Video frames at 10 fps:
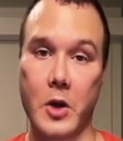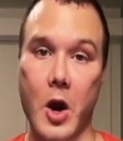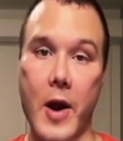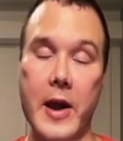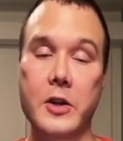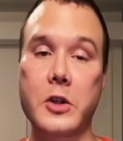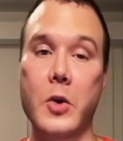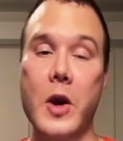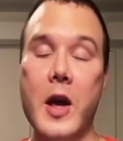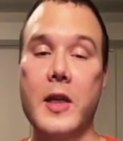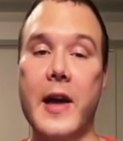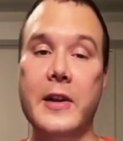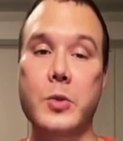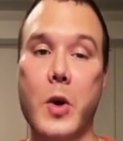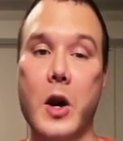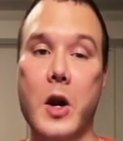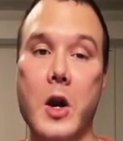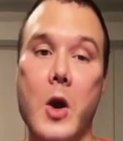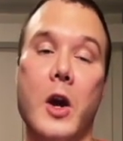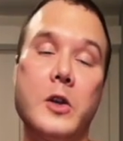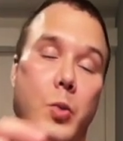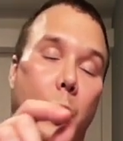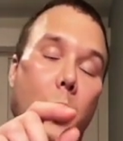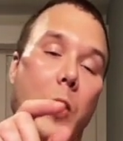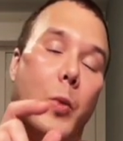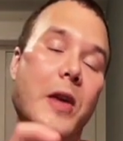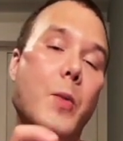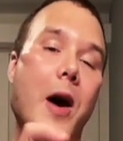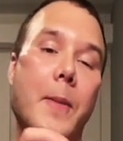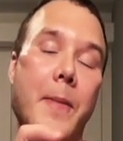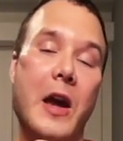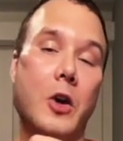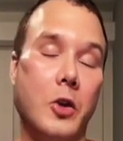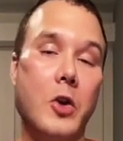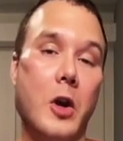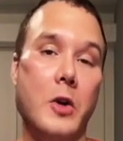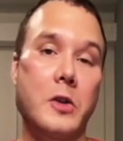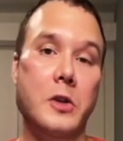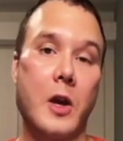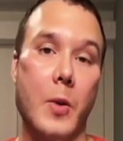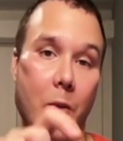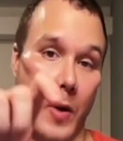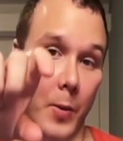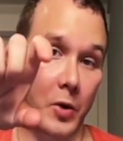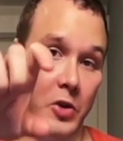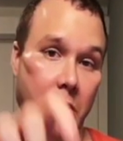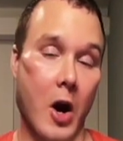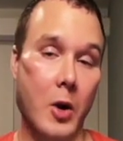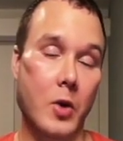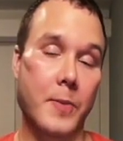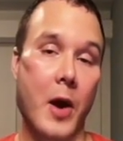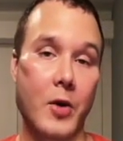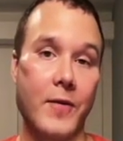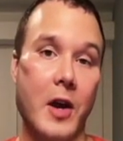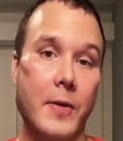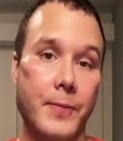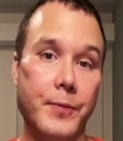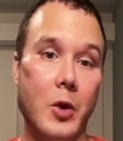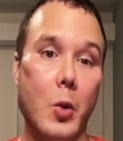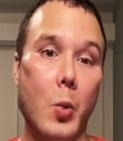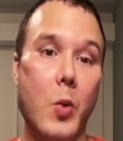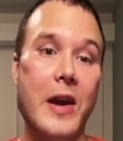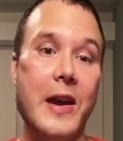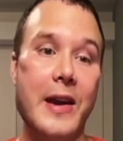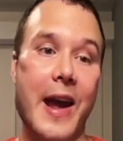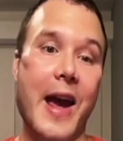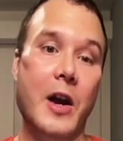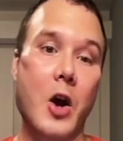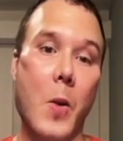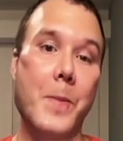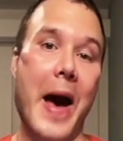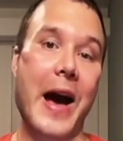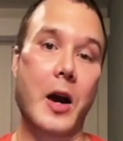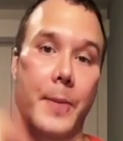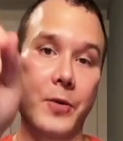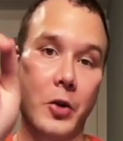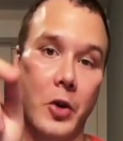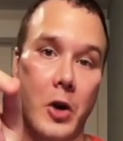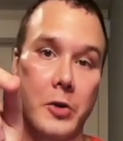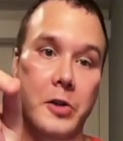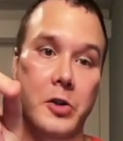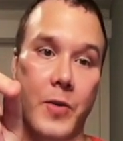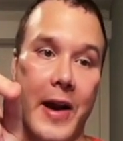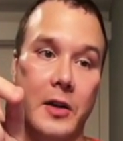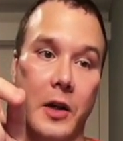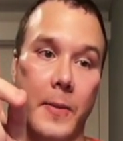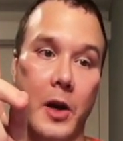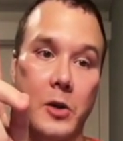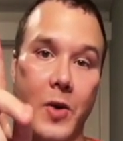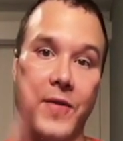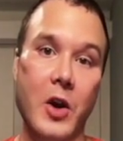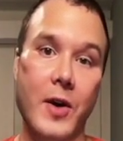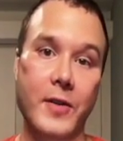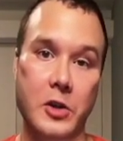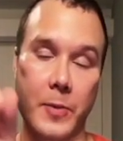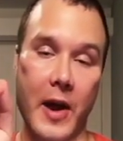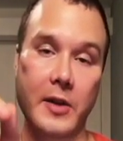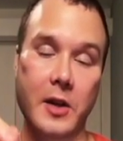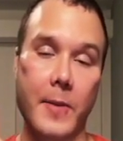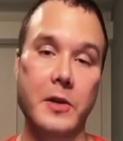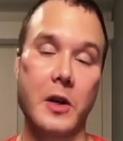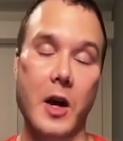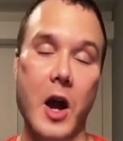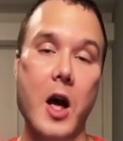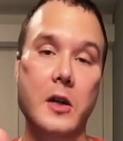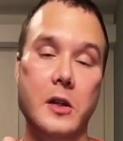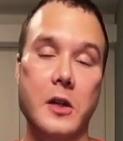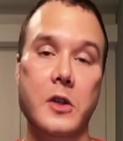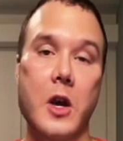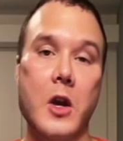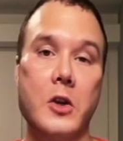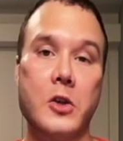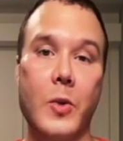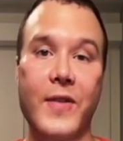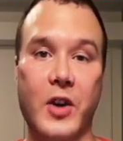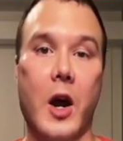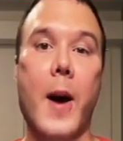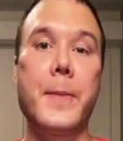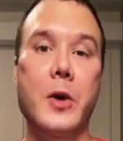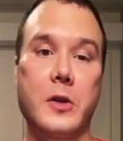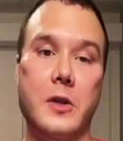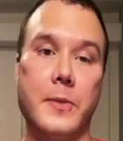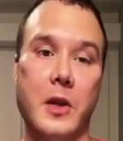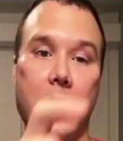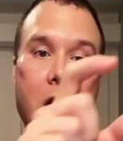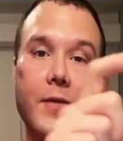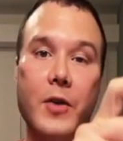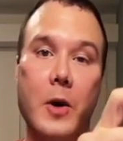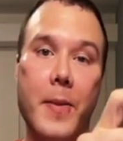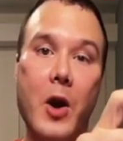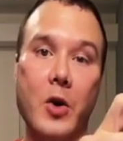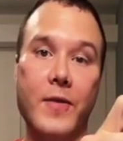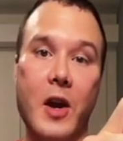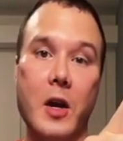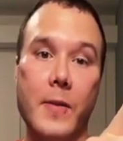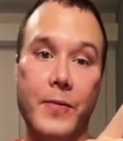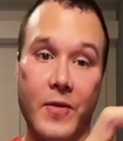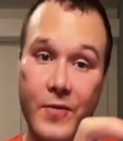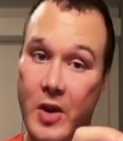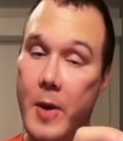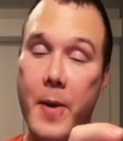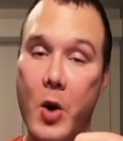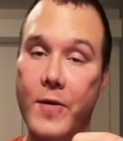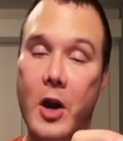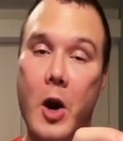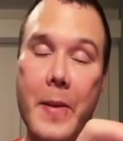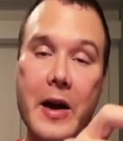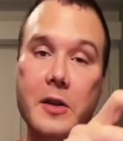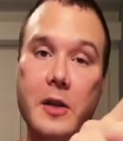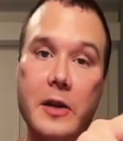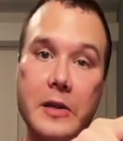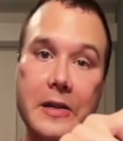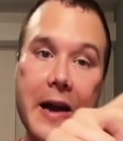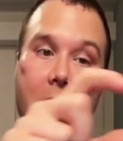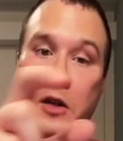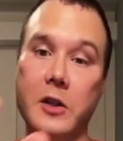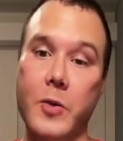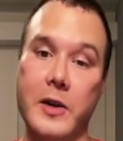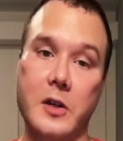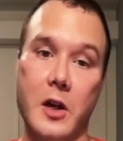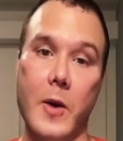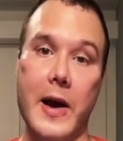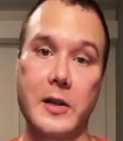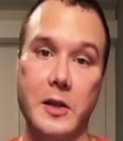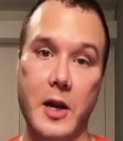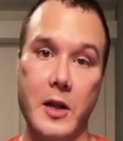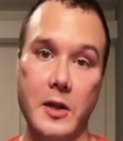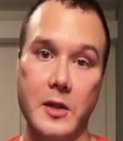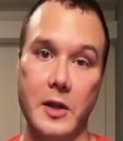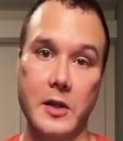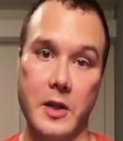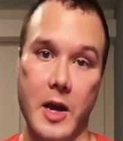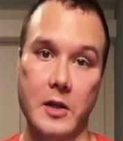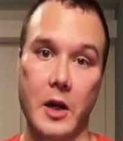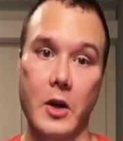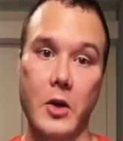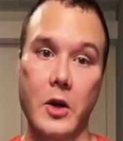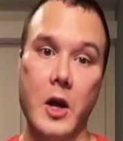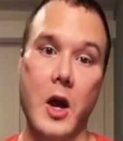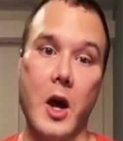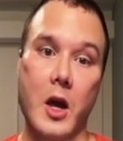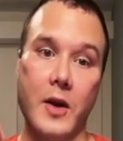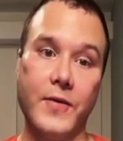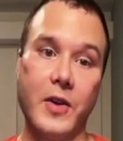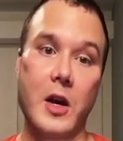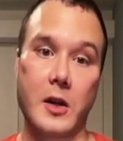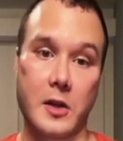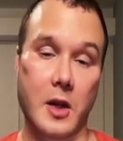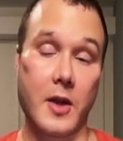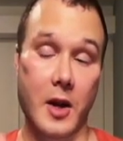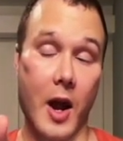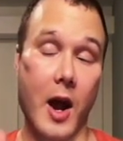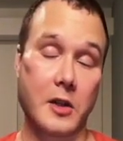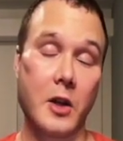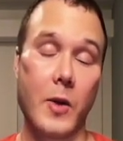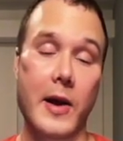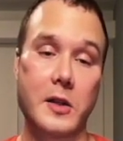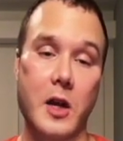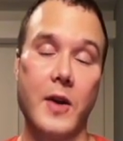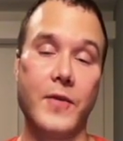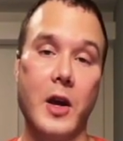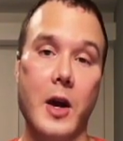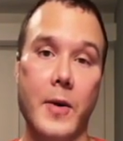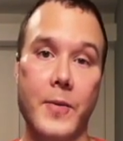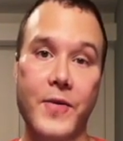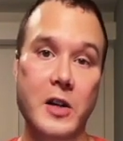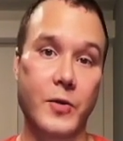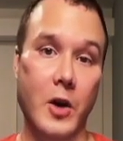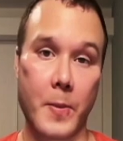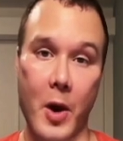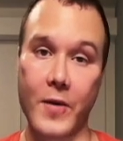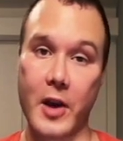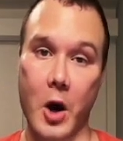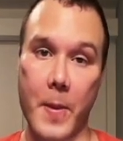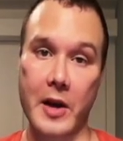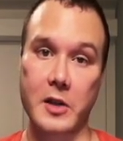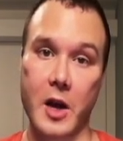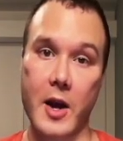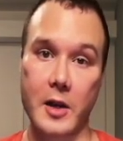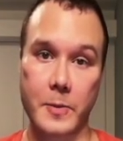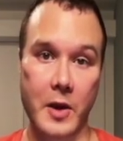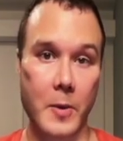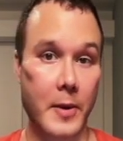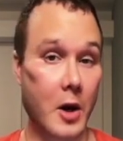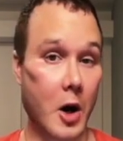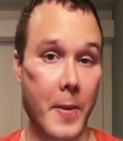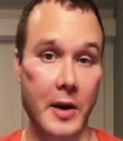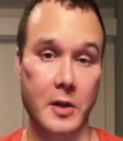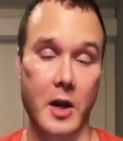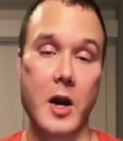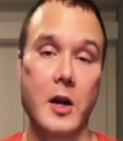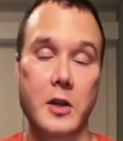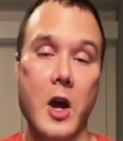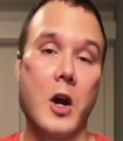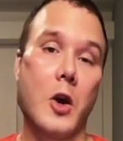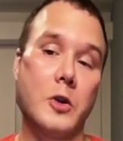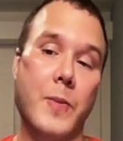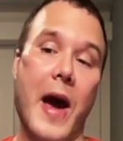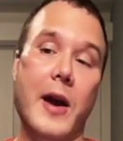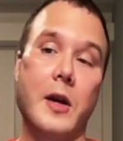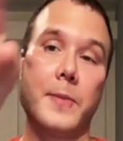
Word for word: all right? So that's where, because when we want to make glucose, and, we, and we're starting with pyruvate, we can't go back up to glucose directly because we have irreversible enzymes in glycolysis. So we have to cumbersomely convert pyruvate via pyruvate carboxylase down into oxaloacetate in the T C A cycle, and then via and then oxaloacetate via phosphoenolpyruvate carboxykinase, P E P carboxykinase, goes back up